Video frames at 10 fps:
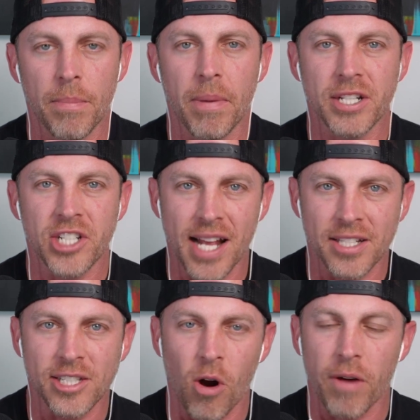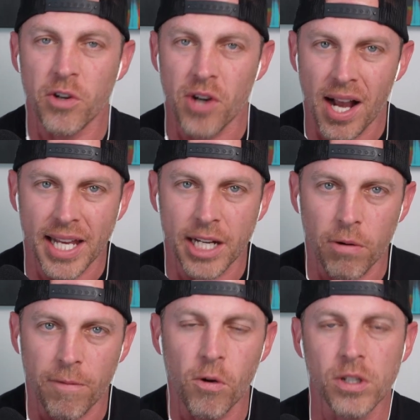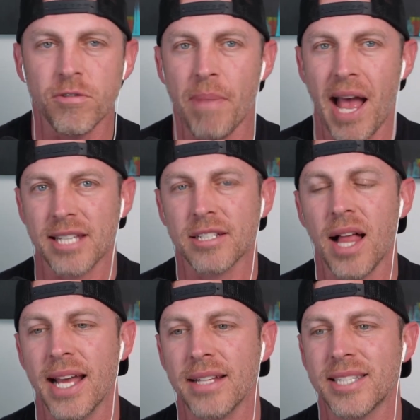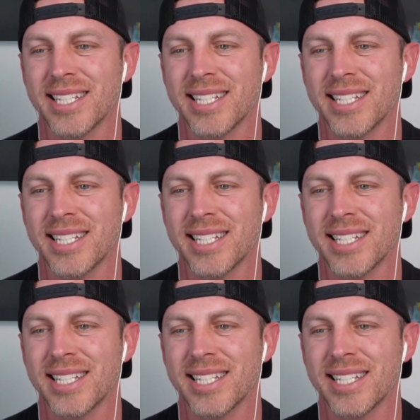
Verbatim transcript: But chances are, if you're not getting referrals from past clients,